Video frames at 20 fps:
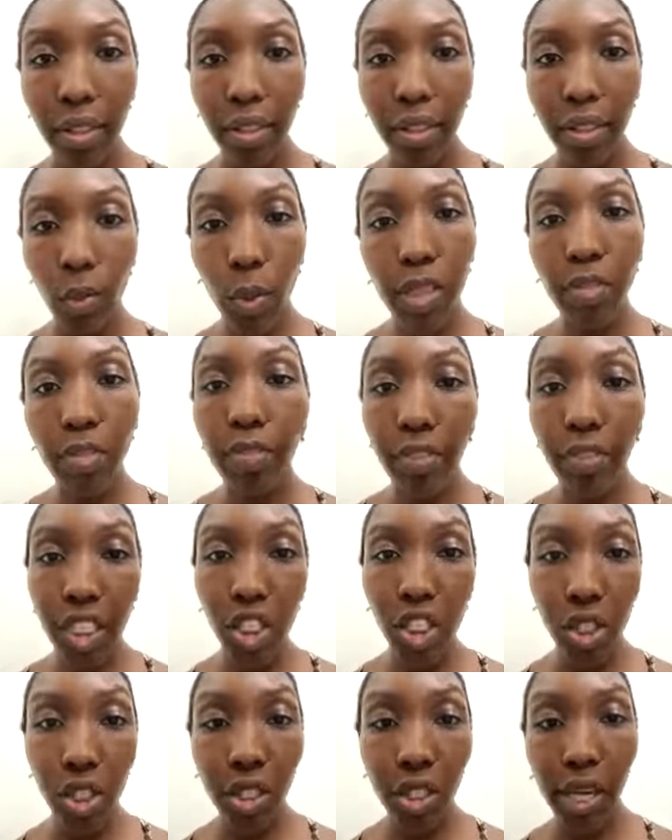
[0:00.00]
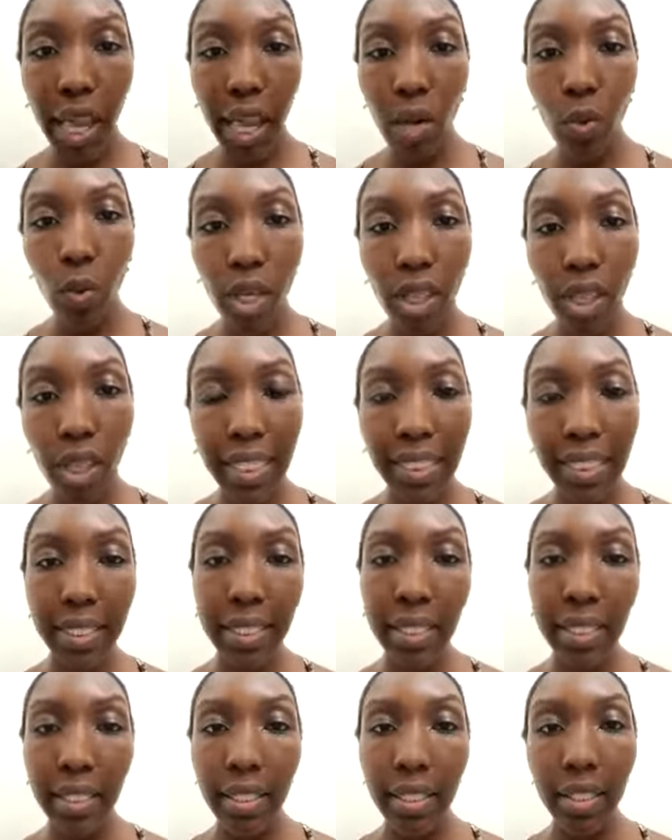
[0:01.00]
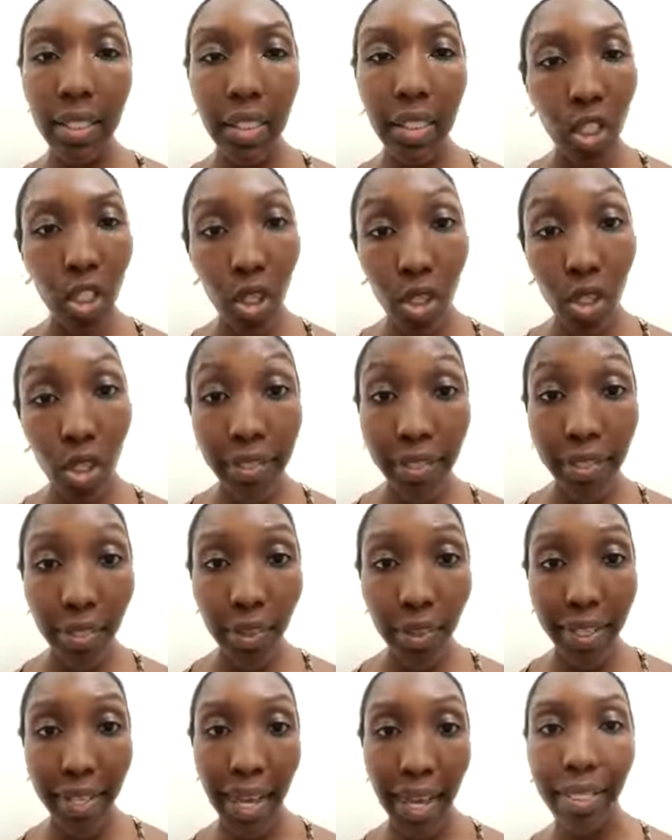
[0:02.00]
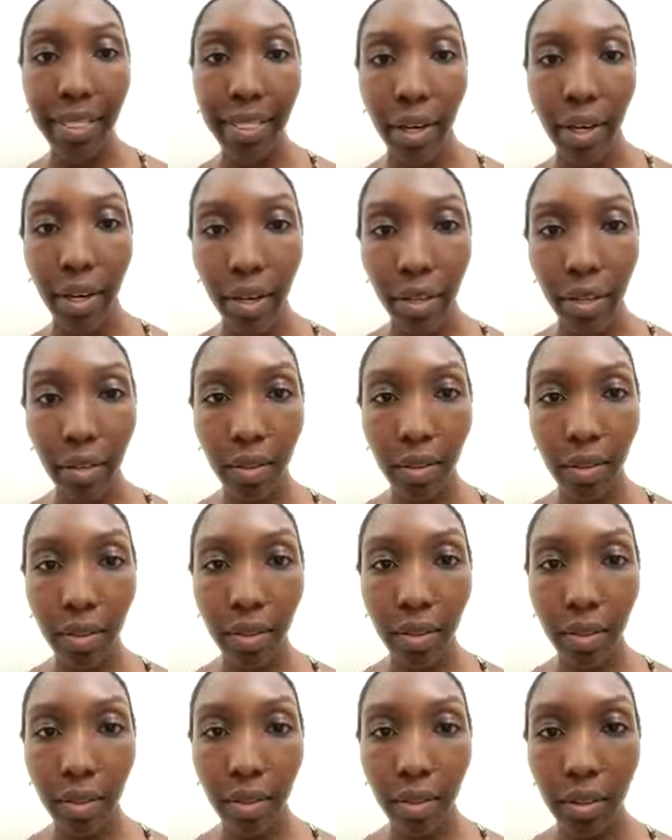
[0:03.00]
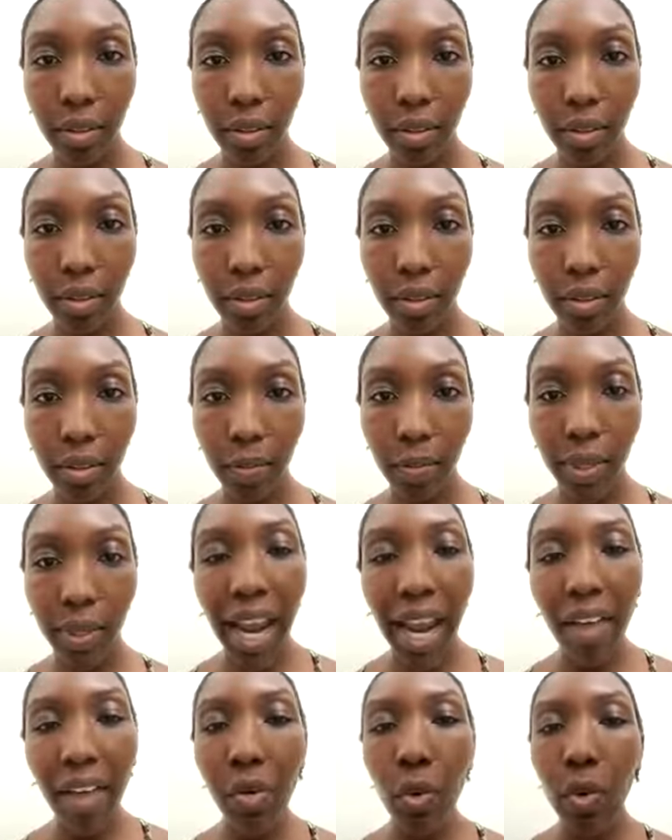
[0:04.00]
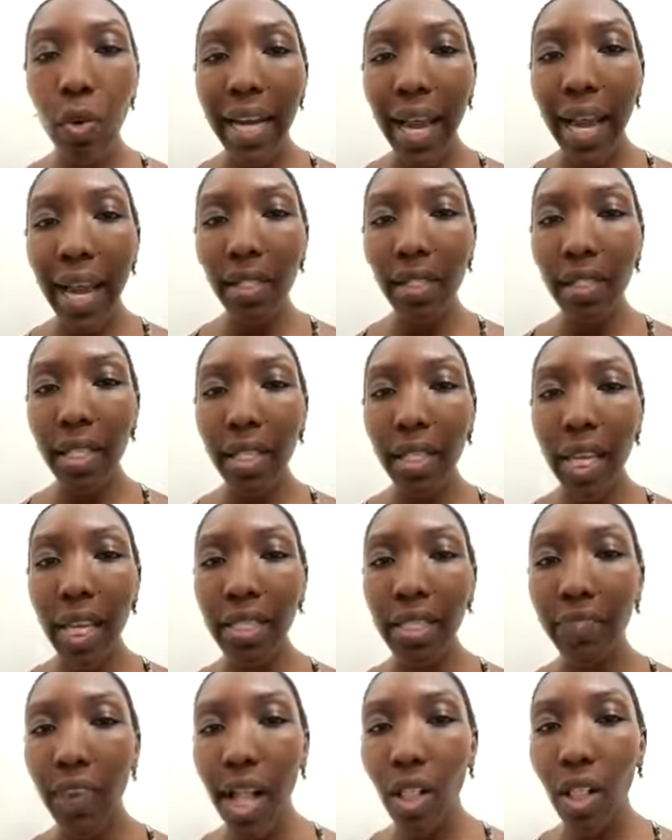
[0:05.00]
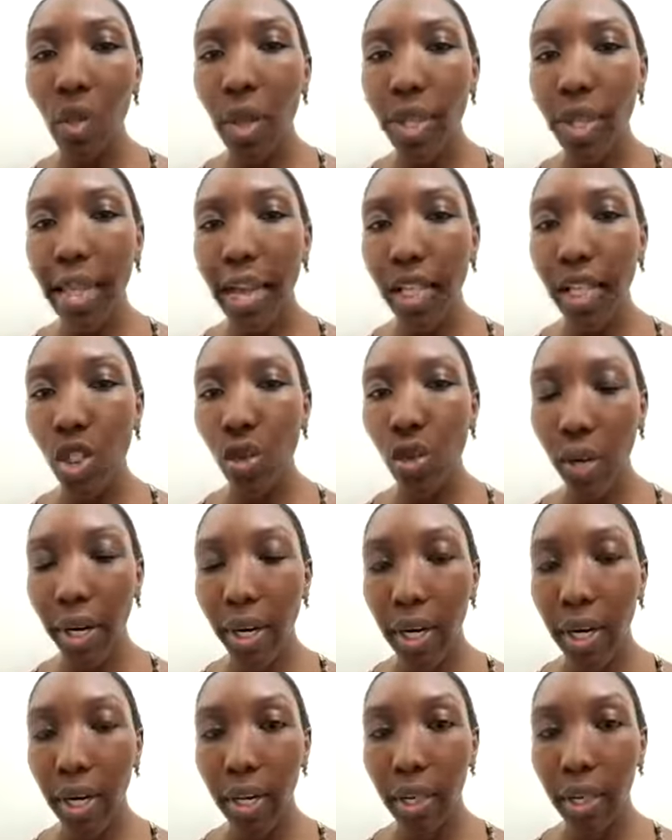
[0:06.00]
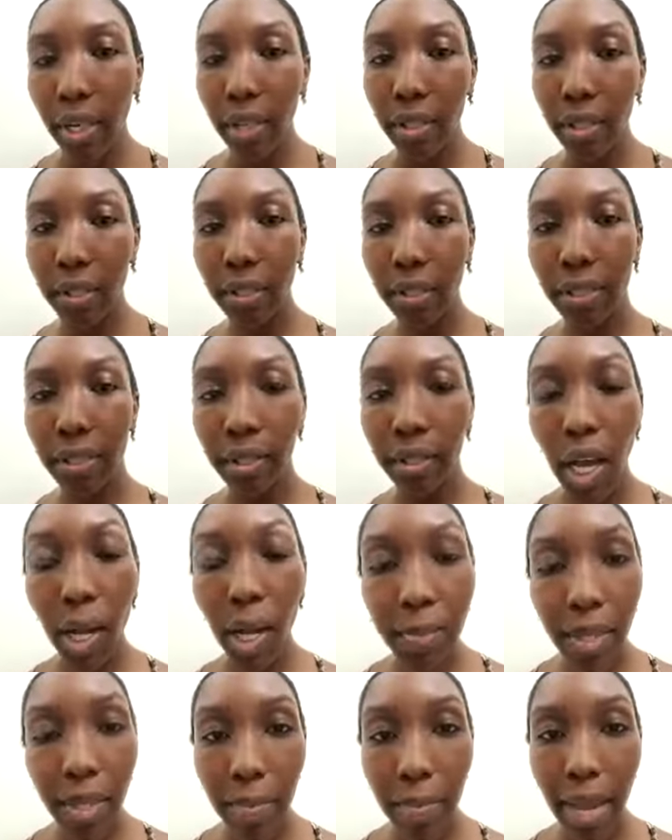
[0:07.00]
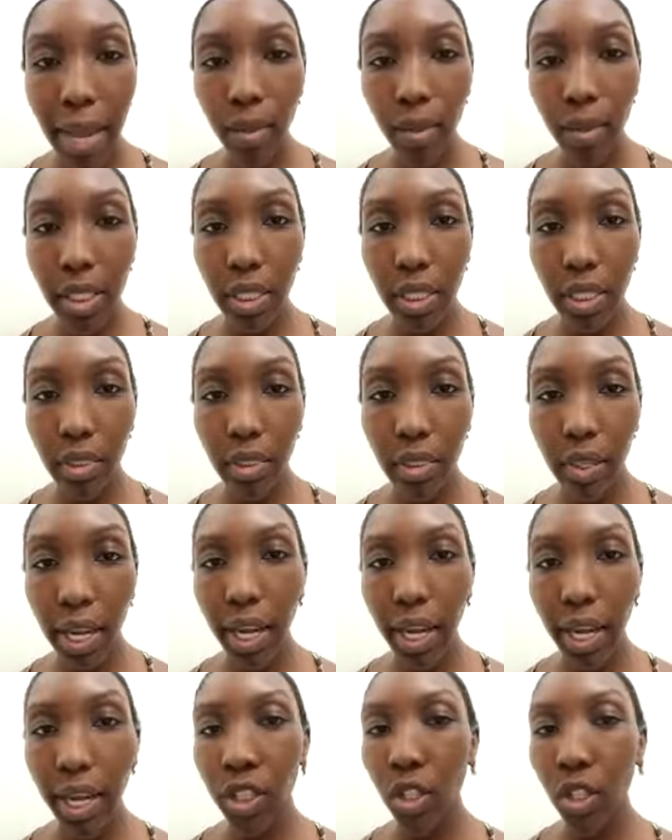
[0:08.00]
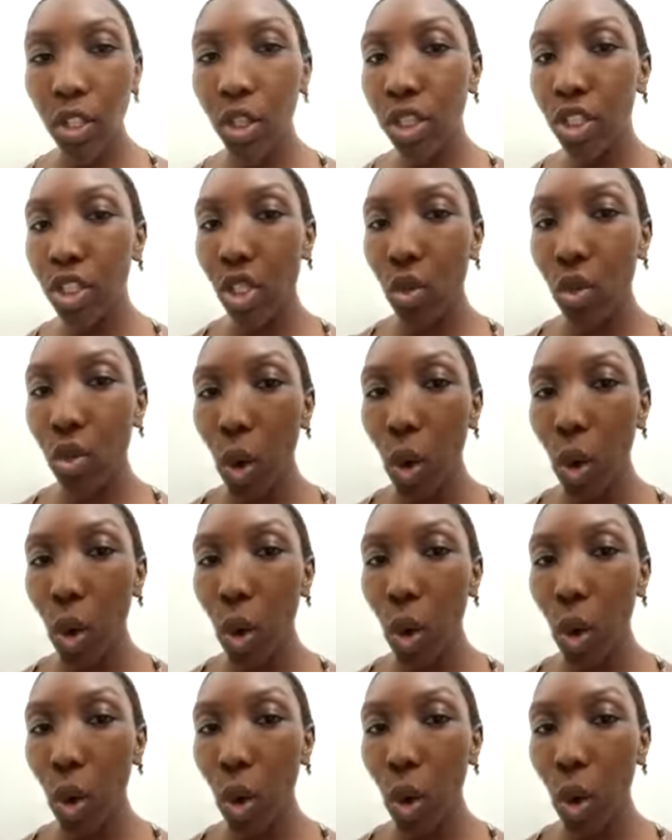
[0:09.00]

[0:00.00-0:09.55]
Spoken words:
With vision and with consistency, you'll still get there. But everyone else is following that shortcut up the mountain, and you're just